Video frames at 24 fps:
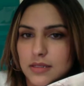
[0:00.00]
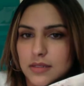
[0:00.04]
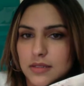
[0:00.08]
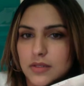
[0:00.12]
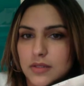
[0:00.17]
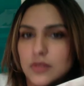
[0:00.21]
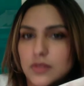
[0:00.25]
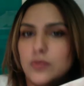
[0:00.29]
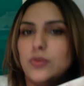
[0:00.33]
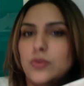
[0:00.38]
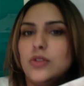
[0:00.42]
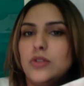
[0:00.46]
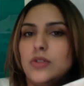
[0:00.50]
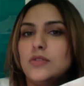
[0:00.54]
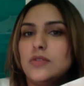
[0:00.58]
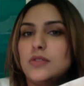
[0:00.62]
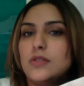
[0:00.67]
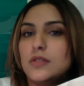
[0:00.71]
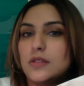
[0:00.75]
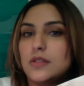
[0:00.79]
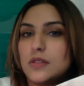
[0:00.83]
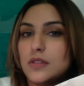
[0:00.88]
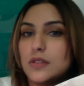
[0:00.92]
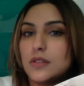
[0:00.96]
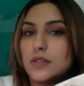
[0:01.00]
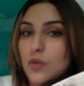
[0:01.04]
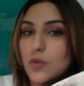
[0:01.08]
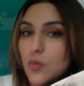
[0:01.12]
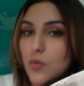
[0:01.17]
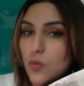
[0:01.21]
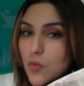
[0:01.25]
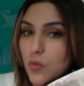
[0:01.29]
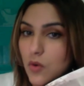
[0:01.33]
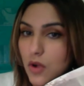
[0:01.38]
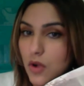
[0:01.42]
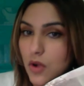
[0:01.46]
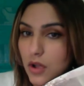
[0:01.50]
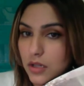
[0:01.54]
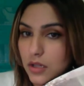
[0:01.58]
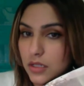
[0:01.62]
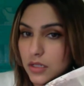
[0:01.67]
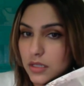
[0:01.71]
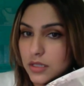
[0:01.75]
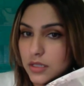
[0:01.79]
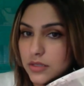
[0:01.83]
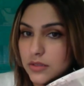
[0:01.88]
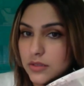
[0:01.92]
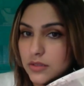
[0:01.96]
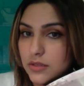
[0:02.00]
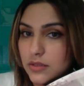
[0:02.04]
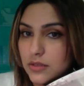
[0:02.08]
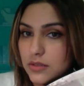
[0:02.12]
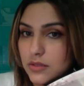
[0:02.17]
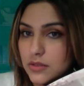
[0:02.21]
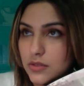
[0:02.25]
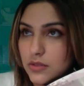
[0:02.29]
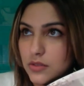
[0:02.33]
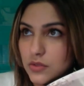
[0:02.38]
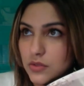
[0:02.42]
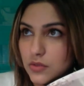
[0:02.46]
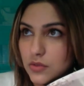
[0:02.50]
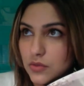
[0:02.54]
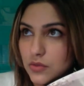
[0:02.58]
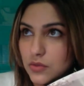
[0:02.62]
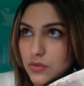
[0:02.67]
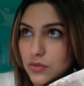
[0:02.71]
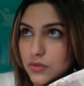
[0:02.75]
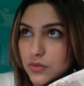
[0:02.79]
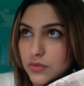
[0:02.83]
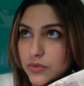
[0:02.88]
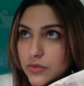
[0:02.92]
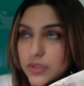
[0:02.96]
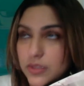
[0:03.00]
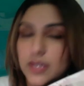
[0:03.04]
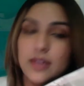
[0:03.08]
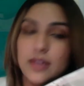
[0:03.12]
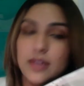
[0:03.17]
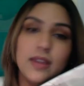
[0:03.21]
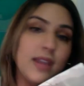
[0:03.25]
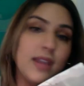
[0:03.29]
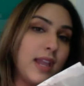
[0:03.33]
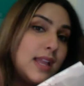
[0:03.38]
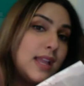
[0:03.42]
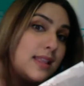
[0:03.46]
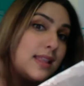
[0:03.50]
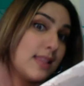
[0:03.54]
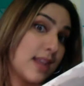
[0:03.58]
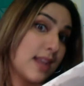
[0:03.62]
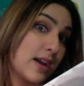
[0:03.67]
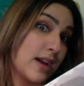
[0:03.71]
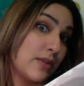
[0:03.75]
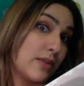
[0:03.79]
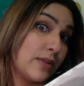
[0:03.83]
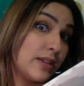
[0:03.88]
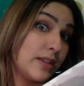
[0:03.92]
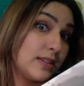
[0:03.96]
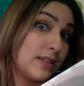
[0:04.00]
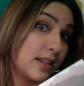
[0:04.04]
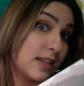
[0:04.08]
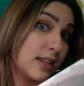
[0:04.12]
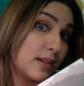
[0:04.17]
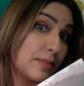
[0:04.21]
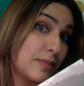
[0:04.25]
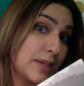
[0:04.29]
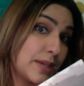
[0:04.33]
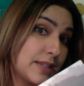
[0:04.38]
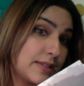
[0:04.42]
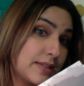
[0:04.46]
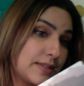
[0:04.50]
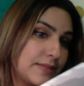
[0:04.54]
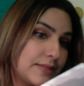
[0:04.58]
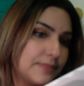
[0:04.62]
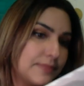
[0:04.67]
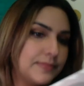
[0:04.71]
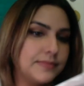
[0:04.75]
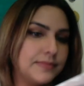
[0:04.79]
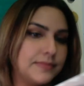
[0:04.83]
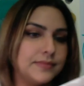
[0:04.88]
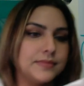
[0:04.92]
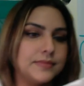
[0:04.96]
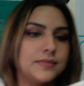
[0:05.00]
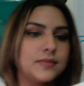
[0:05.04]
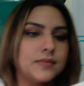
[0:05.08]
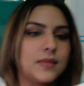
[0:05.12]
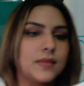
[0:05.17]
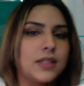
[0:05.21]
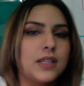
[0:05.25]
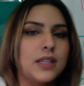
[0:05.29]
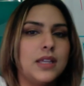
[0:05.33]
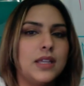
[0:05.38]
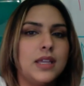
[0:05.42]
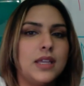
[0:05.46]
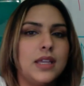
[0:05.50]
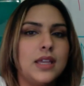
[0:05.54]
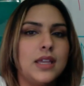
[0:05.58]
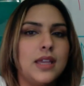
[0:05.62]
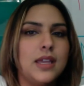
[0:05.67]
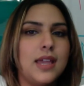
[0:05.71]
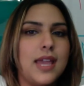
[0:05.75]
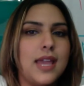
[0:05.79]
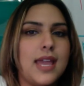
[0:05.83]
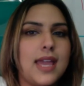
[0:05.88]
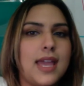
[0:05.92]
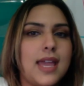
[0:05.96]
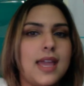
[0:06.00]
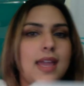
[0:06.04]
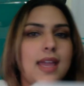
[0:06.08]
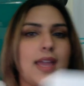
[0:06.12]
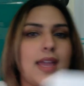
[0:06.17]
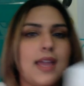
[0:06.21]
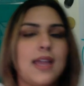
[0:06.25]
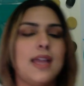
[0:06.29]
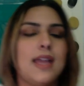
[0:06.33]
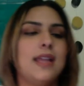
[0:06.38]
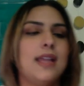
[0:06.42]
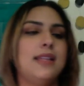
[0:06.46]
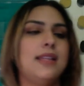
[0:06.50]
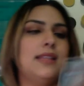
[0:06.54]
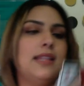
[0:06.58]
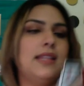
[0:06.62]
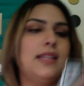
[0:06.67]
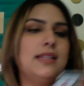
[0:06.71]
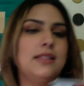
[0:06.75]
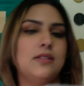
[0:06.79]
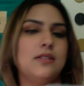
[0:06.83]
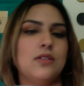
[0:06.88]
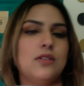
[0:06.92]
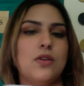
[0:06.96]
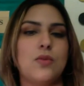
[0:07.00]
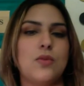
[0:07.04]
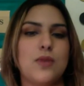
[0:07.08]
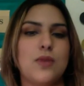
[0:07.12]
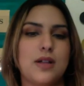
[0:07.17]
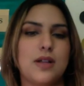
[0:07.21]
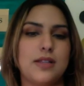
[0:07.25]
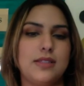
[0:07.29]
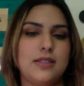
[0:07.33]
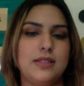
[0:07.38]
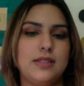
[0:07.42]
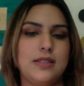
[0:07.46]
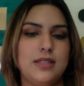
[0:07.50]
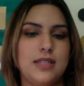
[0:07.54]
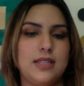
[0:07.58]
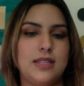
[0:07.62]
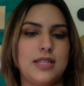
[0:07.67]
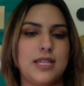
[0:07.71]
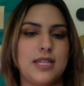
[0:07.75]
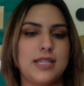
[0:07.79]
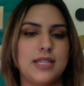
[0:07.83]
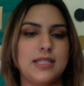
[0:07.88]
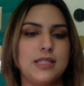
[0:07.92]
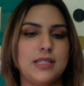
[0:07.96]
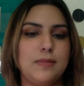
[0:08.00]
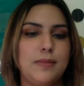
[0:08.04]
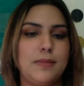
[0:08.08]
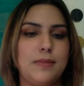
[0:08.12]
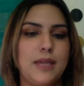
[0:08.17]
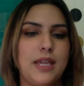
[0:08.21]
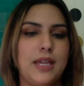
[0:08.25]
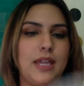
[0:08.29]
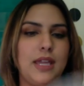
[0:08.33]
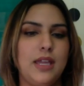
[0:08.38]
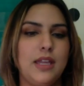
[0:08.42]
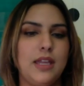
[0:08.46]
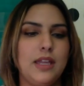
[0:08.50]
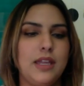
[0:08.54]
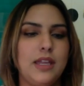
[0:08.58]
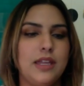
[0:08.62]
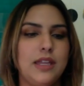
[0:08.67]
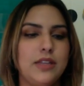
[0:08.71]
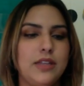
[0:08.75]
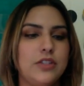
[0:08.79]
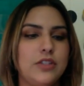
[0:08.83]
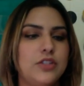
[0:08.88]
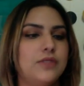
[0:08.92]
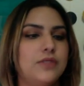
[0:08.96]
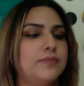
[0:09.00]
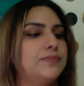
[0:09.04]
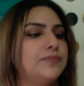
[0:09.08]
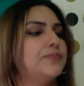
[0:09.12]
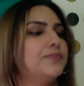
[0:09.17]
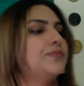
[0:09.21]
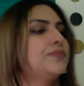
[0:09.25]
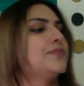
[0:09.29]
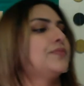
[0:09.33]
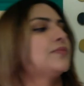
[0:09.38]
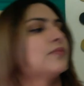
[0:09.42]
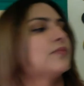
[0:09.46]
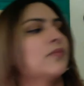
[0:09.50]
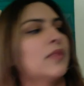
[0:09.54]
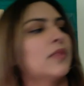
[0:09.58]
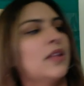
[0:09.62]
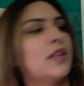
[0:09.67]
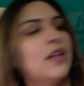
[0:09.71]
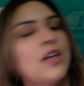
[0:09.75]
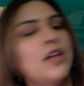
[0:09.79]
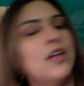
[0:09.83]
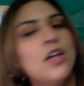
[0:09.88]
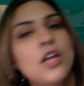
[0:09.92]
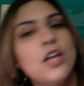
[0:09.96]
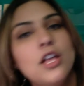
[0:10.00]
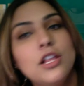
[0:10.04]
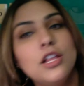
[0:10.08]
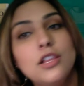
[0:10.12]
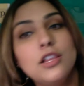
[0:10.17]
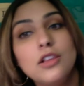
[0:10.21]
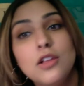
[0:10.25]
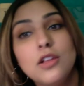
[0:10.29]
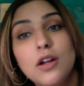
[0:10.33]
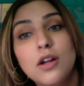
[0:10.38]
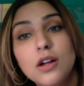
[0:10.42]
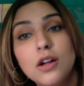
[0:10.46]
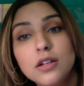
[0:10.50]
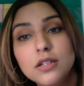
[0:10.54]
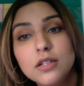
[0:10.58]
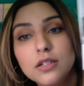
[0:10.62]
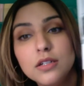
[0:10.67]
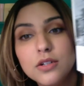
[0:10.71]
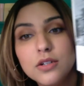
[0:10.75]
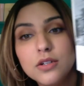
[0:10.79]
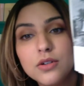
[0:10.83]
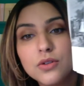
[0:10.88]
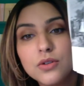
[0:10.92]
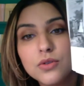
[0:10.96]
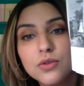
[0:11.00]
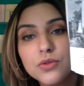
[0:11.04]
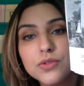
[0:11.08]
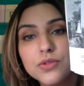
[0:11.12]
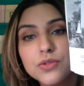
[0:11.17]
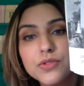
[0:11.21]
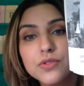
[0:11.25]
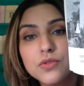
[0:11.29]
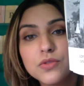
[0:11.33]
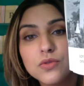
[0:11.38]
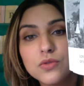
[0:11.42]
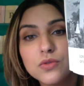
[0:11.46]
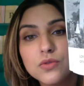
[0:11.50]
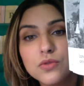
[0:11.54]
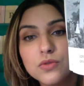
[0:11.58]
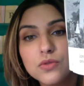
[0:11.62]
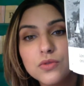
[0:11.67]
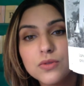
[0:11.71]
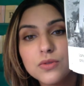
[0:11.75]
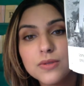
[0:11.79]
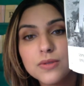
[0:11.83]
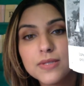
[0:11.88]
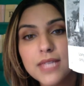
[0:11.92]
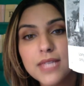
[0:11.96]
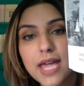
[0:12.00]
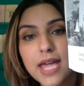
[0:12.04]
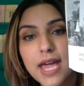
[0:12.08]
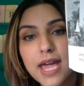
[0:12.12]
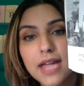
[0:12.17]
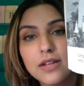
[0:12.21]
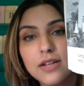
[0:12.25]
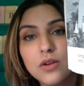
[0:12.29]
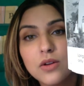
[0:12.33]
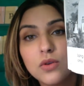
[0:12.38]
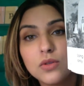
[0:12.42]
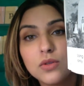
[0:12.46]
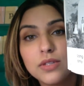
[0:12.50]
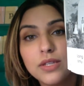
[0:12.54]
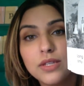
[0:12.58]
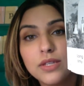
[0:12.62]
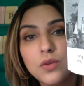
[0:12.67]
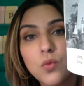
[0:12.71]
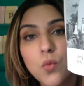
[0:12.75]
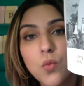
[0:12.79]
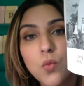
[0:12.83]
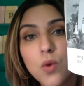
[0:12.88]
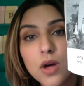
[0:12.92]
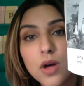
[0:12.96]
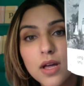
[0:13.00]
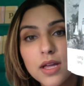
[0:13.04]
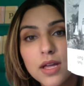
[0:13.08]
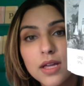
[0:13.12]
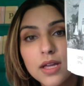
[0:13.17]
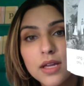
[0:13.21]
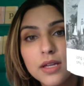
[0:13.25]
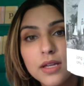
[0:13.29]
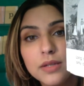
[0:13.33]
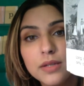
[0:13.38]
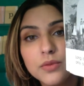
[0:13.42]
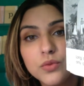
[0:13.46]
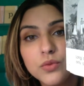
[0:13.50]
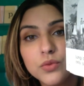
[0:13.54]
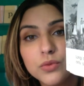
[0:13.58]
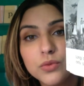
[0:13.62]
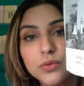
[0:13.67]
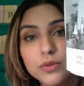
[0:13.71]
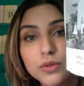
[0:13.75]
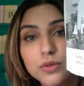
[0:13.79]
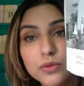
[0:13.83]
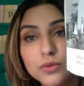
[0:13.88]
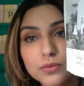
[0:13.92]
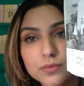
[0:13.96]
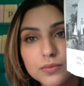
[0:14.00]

We used to walk to school, and now we could take a bus. And let's go on to the next page. Long ago, schools had only one room.